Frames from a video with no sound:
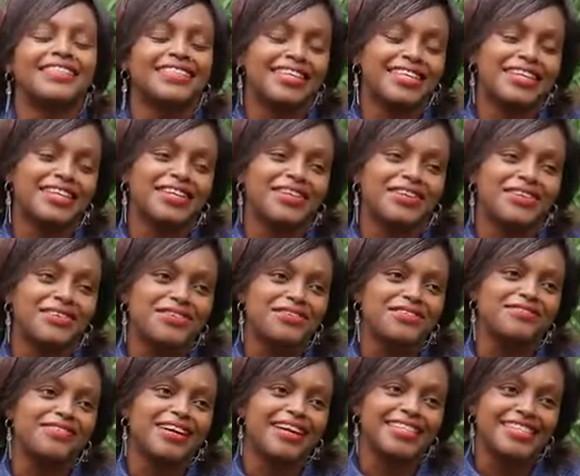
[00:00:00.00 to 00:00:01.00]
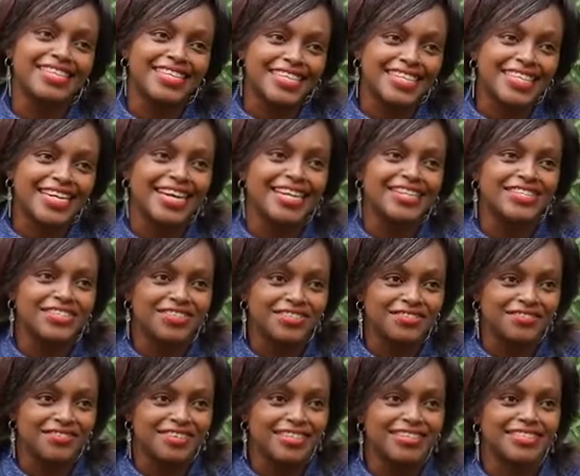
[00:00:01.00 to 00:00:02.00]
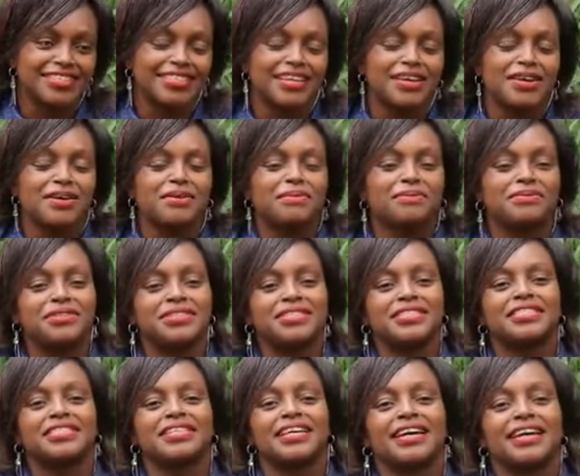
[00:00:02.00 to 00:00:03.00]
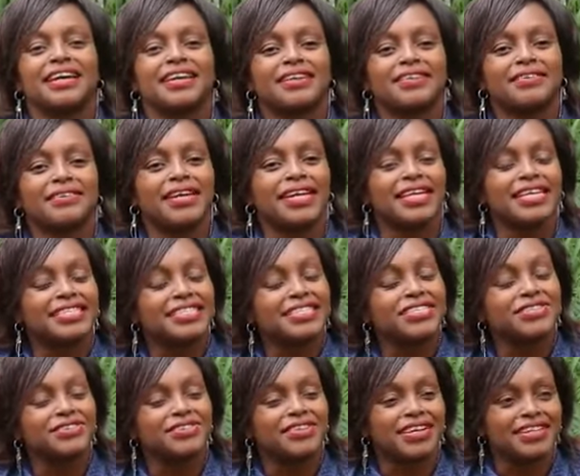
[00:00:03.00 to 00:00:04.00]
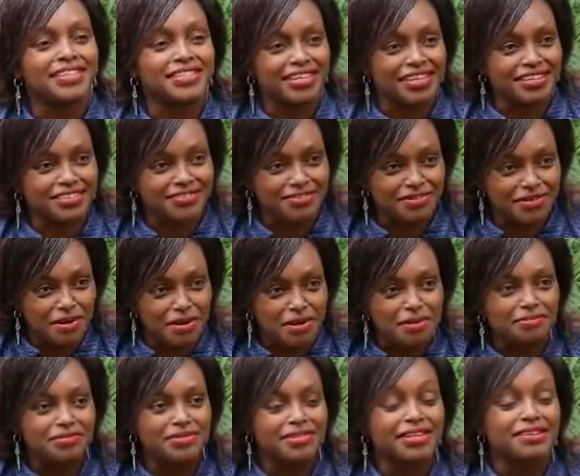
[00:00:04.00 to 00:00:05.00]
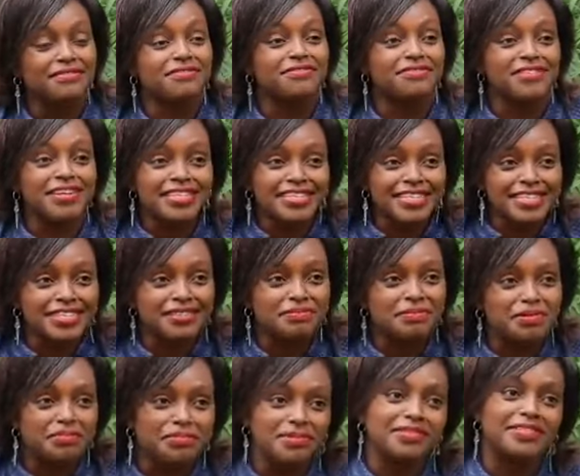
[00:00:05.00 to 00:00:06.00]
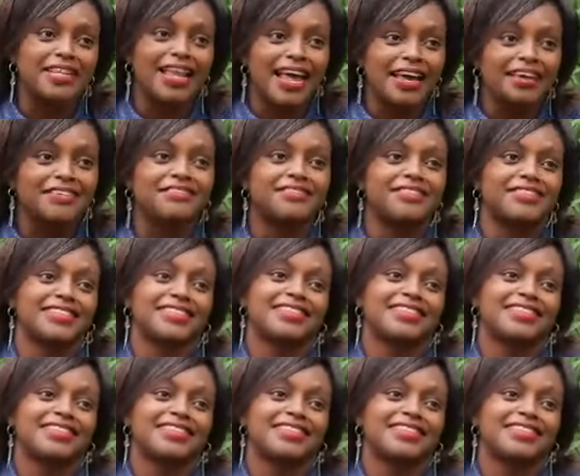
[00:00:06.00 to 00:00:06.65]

and CEO of Angelique Achievers, which is an organization that transforms and fixes people's lives.